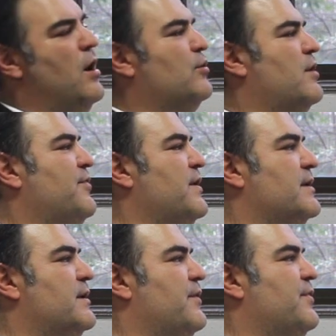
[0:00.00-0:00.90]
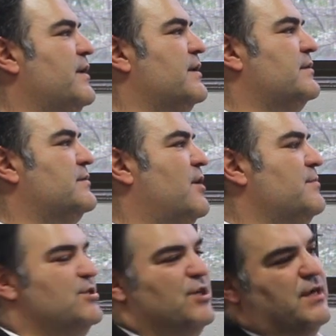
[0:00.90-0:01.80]
Oh, look, I think
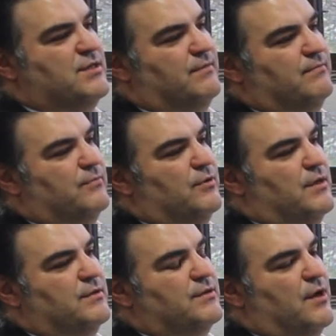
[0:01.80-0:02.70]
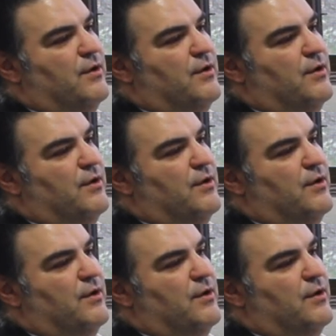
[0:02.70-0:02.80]
times are changing, right?